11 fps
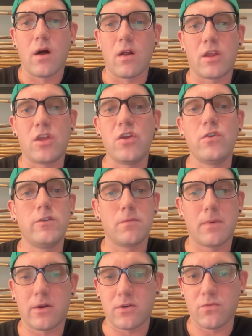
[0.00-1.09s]
a huge
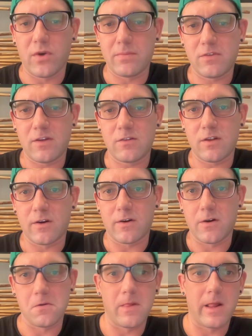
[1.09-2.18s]
amount of websites that are
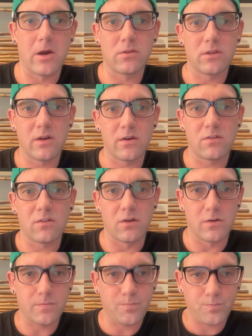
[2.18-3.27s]
currently out there.
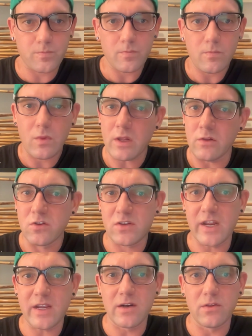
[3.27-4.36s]
So just
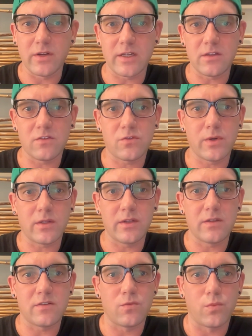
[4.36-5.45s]
taking a look at this quickly, it
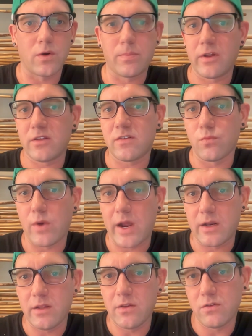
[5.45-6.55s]
says WordPress is
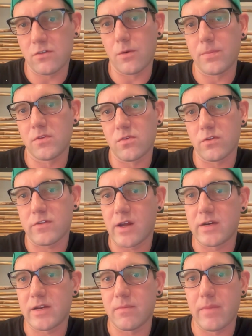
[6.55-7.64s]
widely used open source
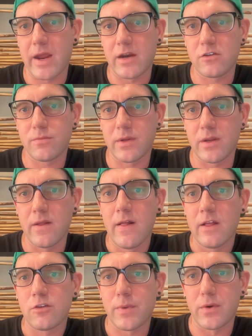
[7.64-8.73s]
content management.
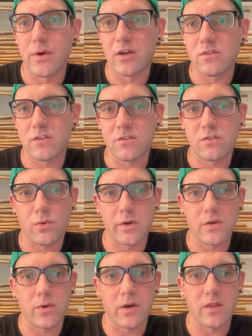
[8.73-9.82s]
It's been around since
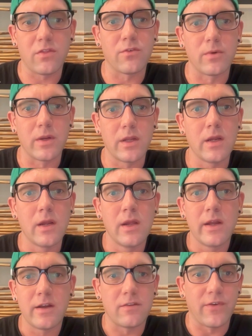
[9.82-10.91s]
2023.
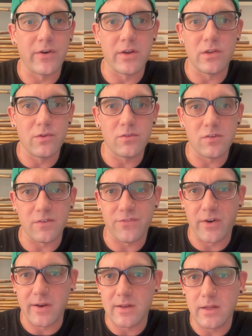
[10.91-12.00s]
It's very user
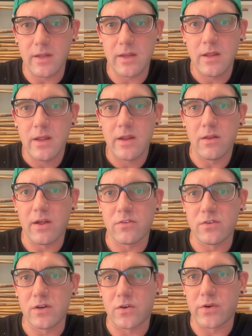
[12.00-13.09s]
friendly. It allows you
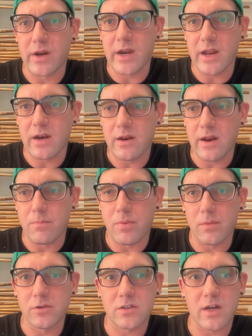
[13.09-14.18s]
to create, edit, and
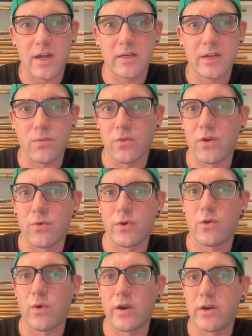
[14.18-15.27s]
publish content without
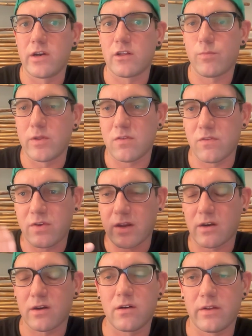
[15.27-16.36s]
requiring expensive
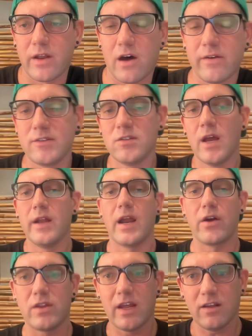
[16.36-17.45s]
technical knowledge. Now,
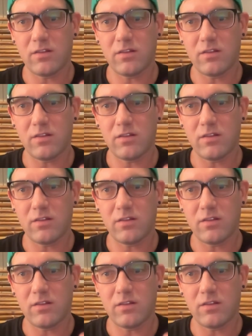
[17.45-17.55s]
yes,